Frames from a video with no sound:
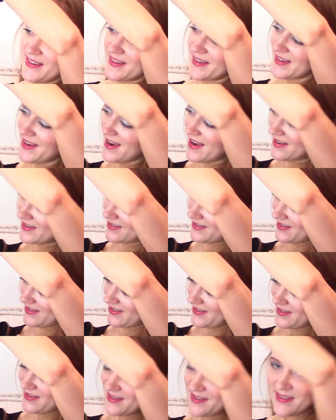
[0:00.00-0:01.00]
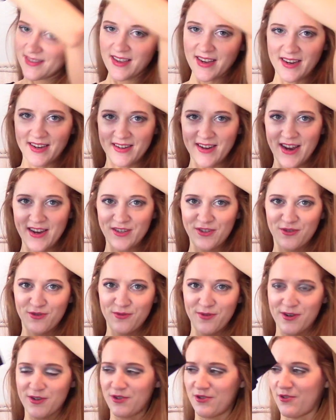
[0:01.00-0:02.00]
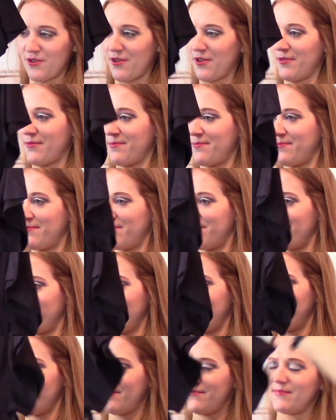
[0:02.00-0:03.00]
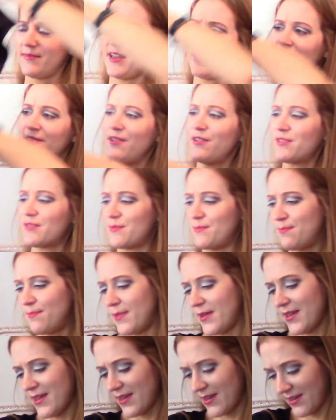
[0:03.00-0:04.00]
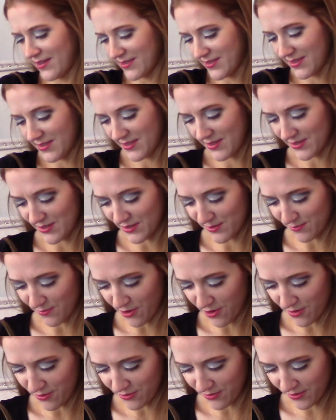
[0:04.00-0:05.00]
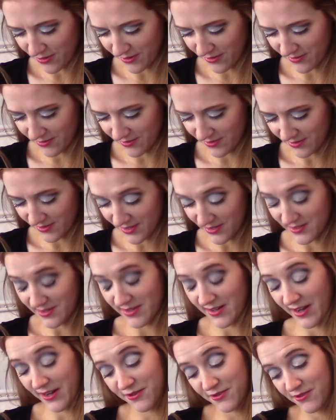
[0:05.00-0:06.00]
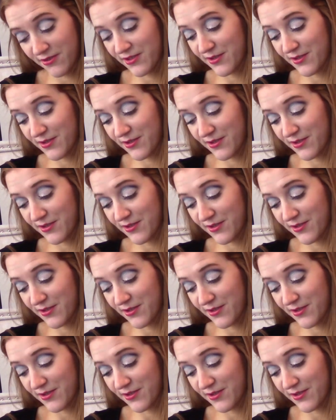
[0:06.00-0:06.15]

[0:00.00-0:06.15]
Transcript: Yes, it's like a nice dress shirt. It looks big. Is this a small or... That's an extra